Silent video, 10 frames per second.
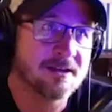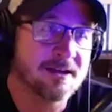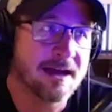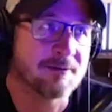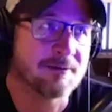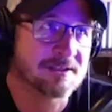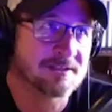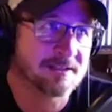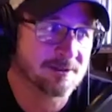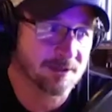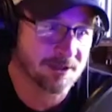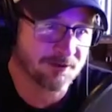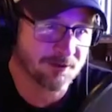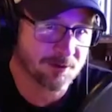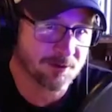I was listening to an
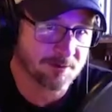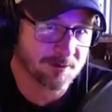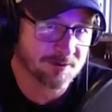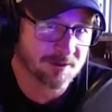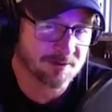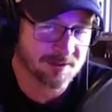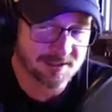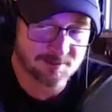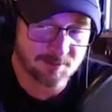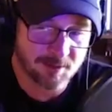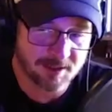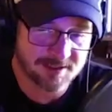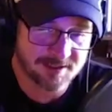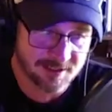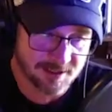interview with him. It was, it was an ex
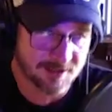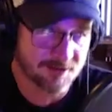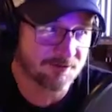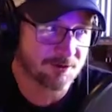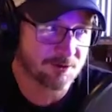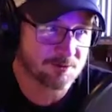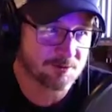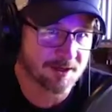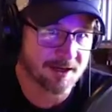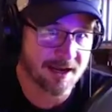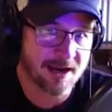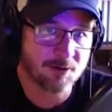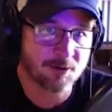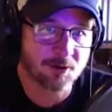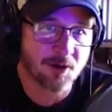extended interview. It was probably an
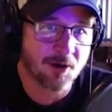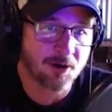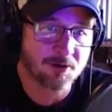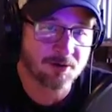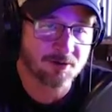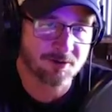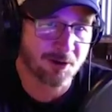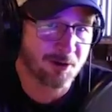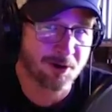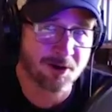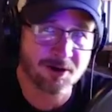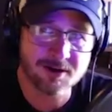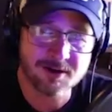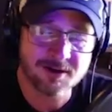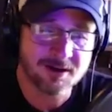hour long or longer,
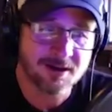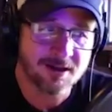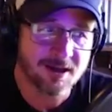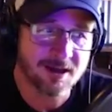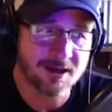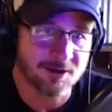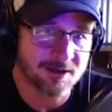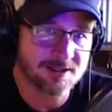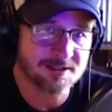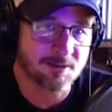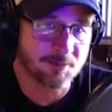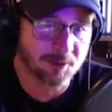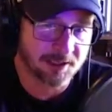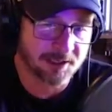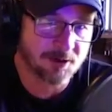you know, and he just
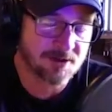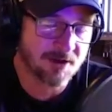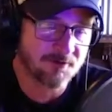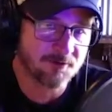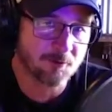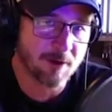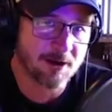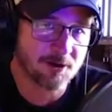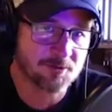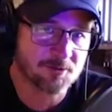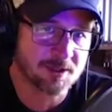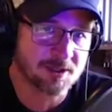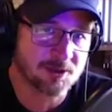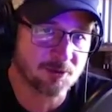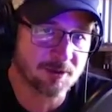completely goes off the rails. But then
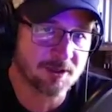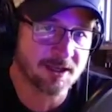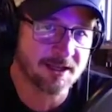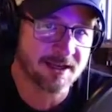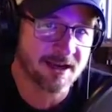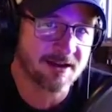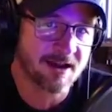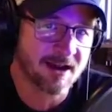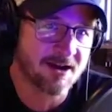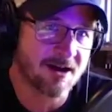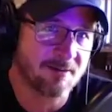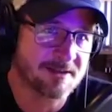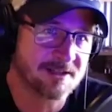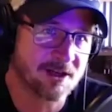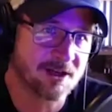you realize, like, I, I caught
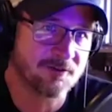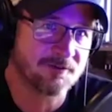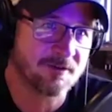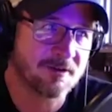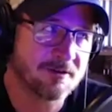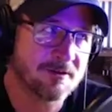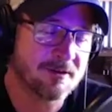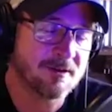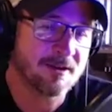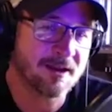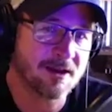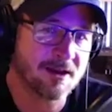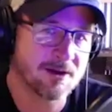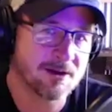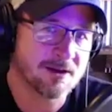myself like
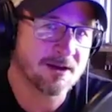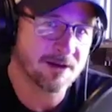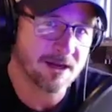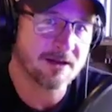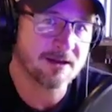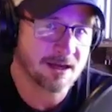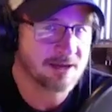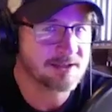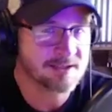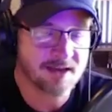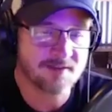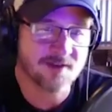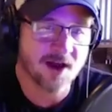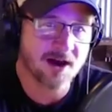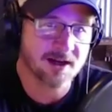on, oh yeah, yeah. Just kind of
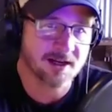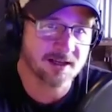nodding.